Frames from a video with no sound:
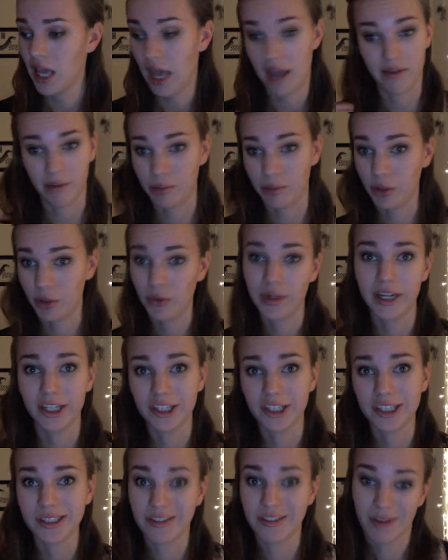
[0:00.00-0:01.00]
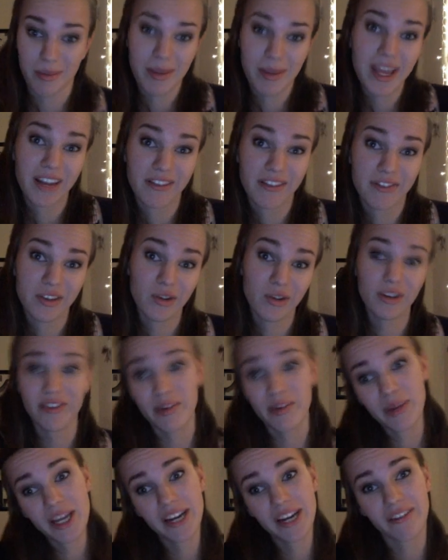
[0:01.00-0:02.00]
if I'm doing dishes, if I'm making food, if
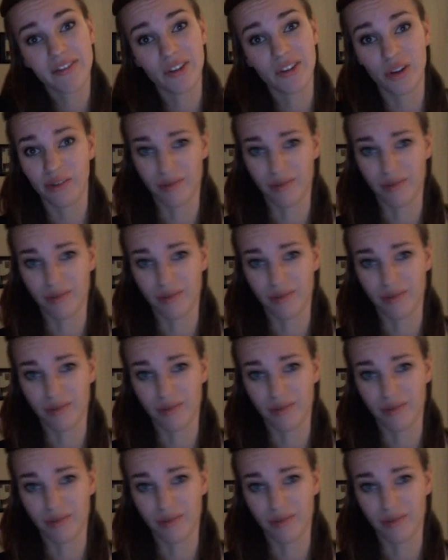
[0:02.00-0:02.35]
I'm eating food,